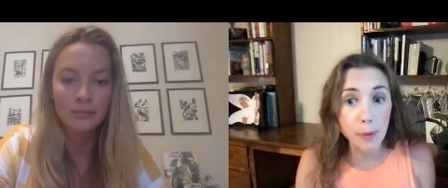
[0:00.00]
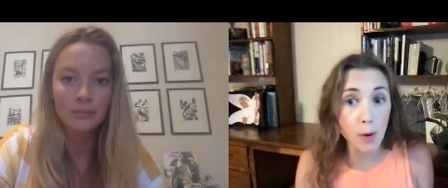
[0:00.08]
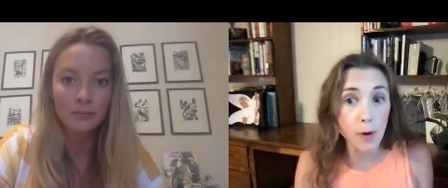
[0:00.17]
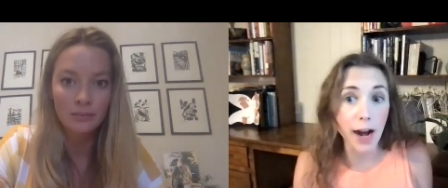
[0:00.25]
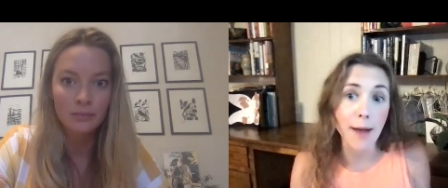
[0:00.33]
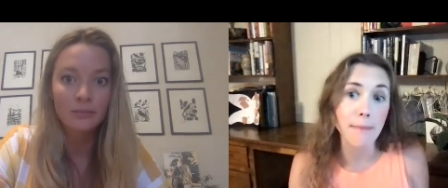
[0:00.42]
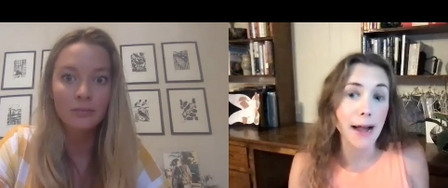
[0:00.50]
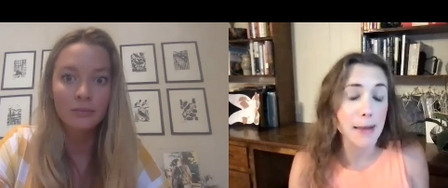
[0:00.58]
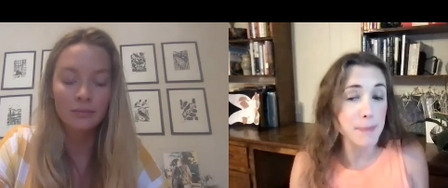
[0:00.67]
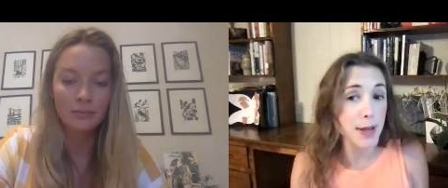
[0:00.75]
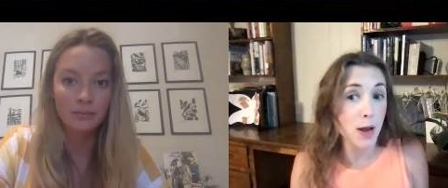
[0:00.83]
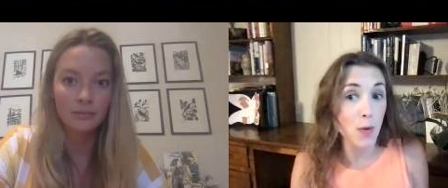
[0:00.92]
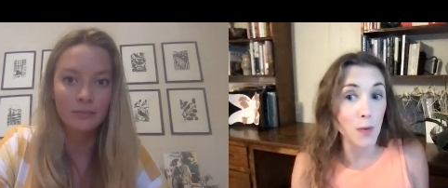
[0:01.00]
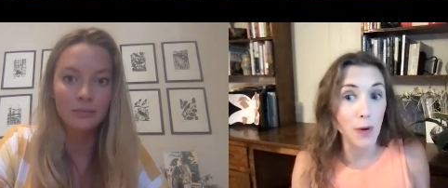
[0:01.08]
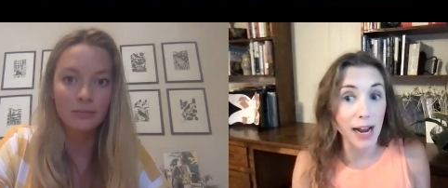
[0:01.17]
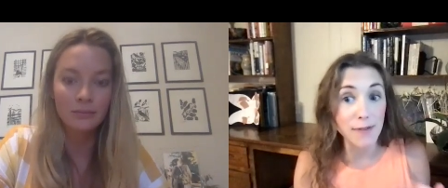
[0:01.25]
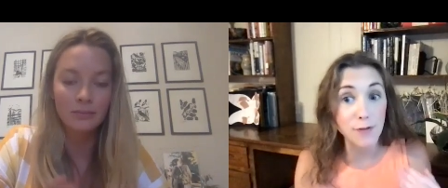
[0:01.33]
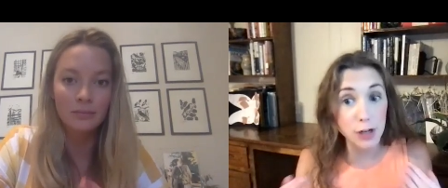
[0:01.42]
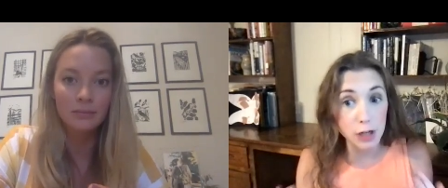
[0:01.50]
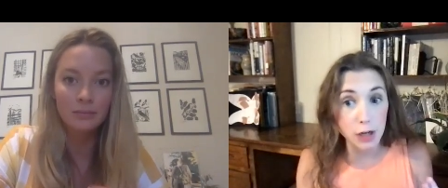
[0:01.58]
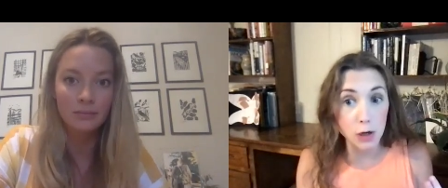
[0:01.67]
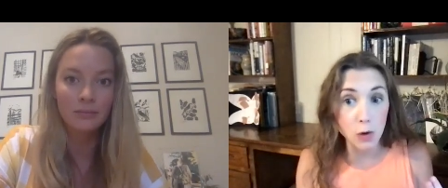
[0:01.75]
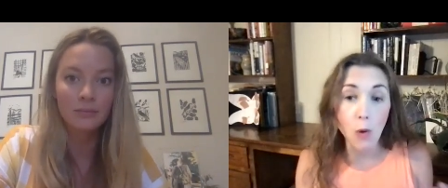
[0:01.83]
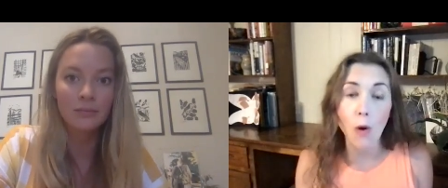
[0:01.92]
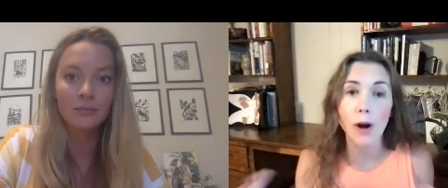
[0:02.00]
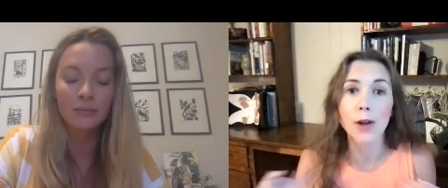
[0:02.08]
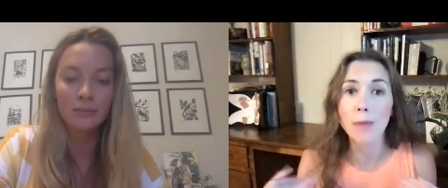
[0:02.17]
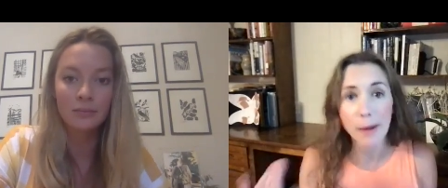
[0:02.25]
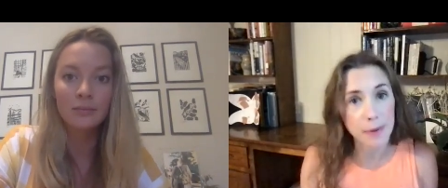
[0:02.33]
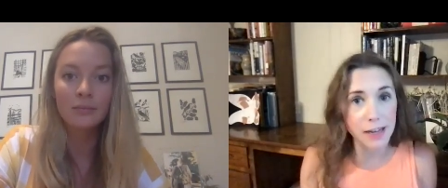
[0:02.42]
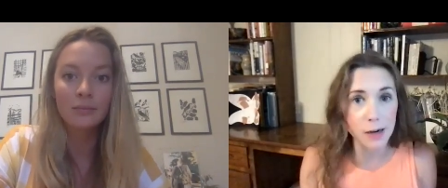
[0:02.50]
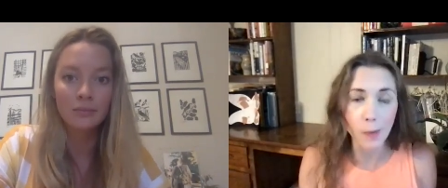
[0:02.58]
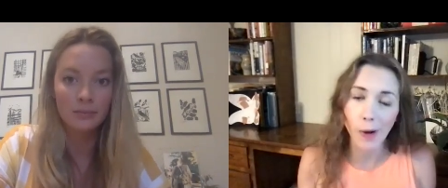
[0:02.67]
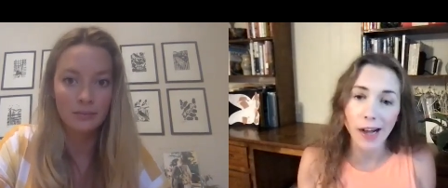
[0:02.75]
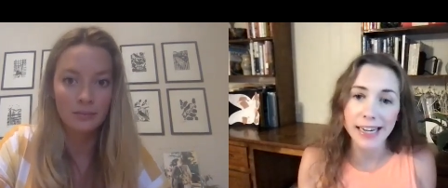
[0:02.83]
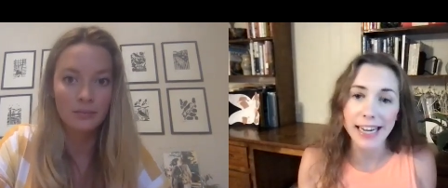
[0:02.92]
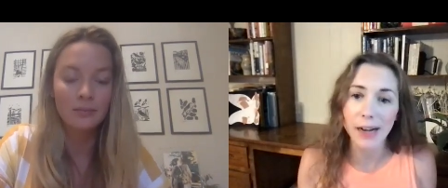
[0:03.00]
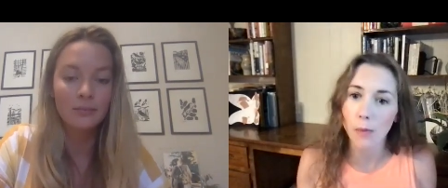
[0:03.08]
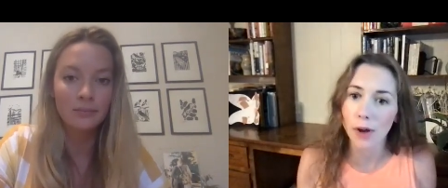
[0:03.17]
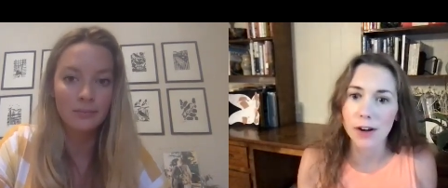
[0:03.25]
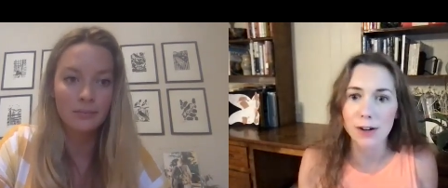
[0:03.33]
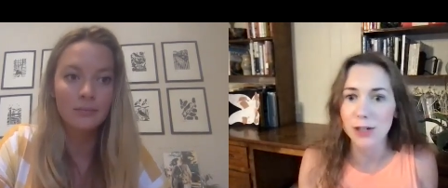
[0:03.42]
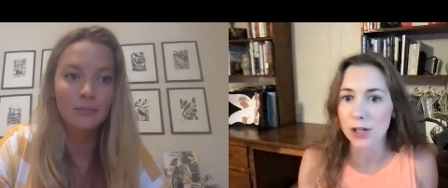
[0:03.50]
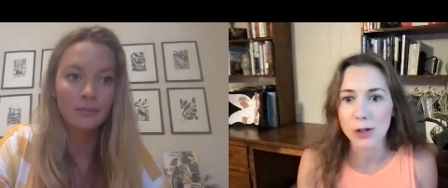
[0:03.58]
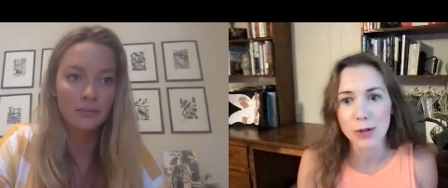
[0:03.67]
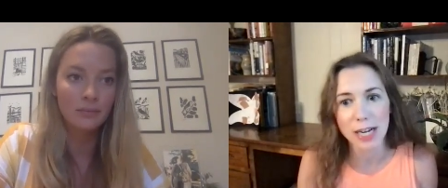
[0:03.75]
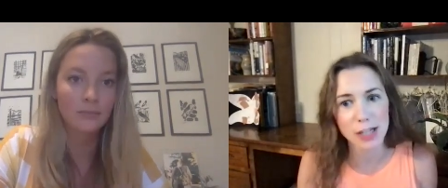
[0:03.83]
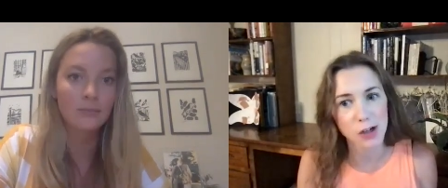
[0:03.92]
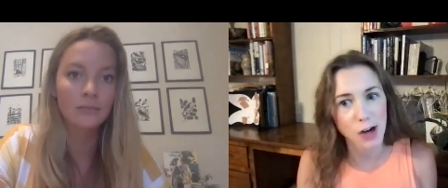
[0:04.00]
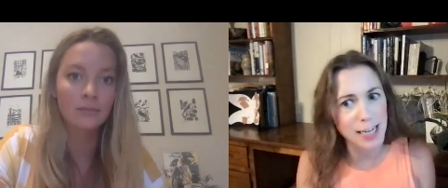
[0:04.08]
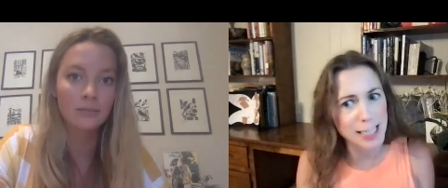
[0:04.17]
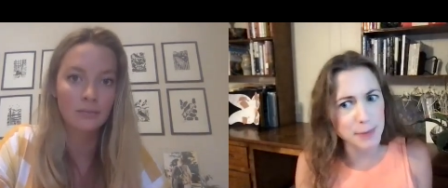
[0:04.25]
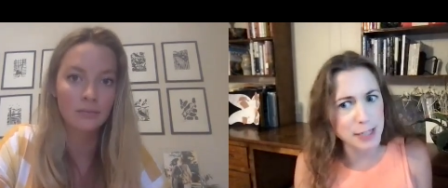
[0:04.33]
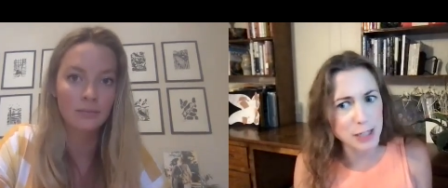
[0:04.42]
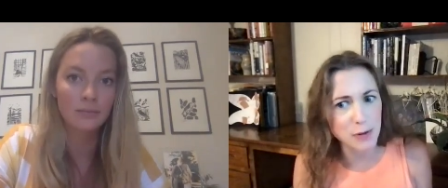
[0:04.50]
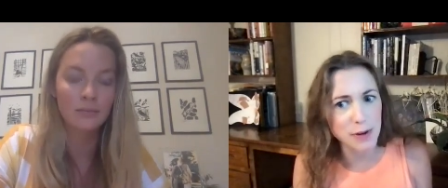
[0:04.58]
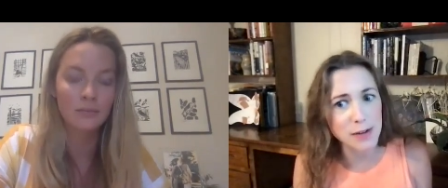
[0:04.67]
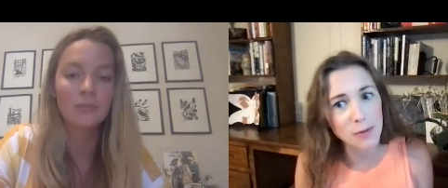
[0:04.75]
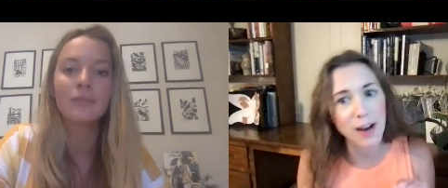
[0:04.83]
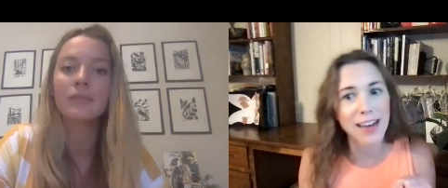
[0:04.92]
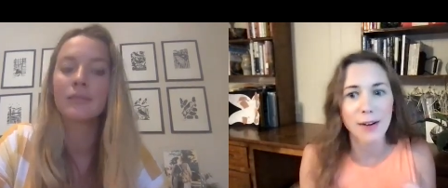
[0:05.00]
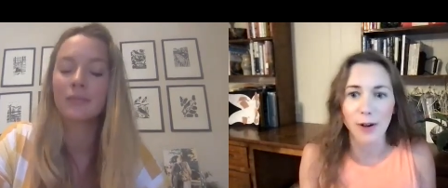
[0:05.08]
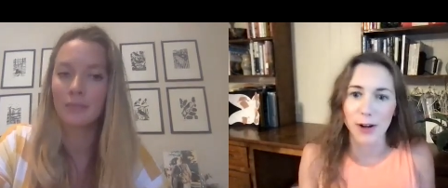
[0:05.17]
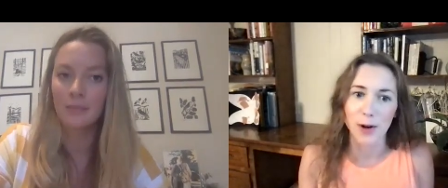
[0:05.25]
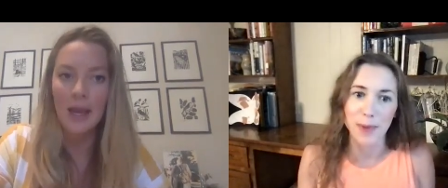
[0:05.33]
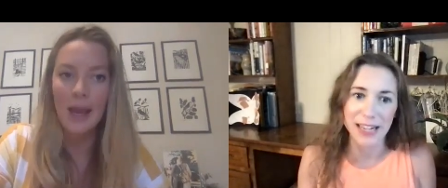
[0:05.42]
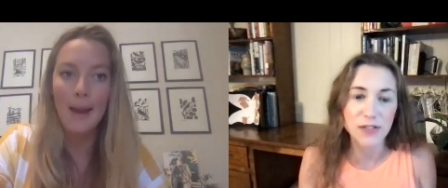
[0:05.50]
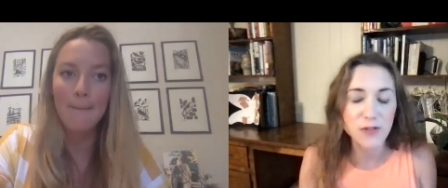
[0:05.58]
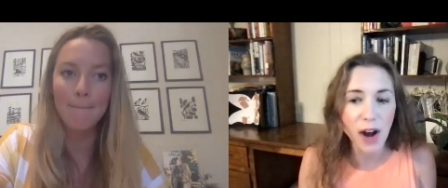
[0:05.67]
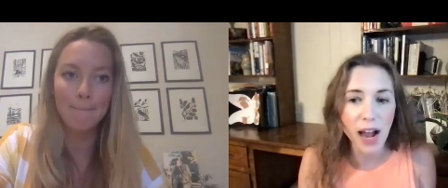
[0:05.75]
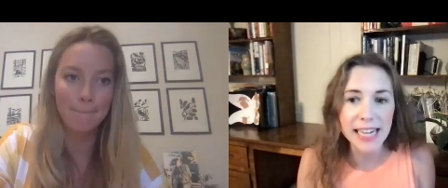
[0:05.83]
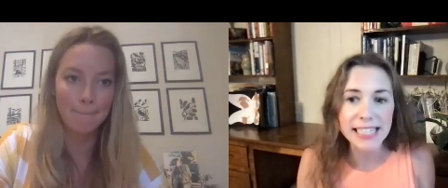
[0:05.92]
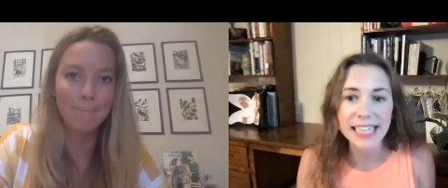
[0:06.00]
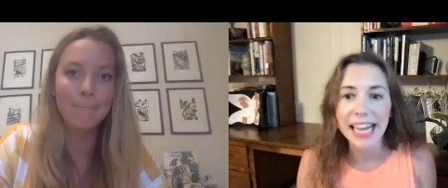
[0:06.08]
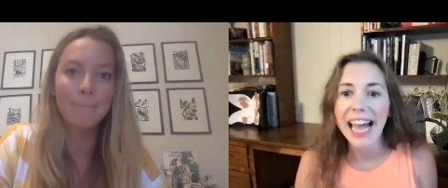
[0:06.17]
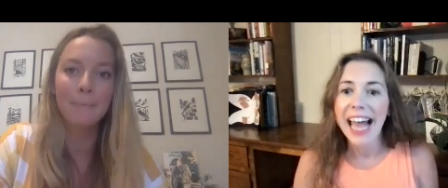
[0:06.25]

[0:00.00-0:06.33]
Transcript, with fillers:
Speaker 1: program might be right for you, or you might be in one and wonder should you get your husband doing one or your best friend.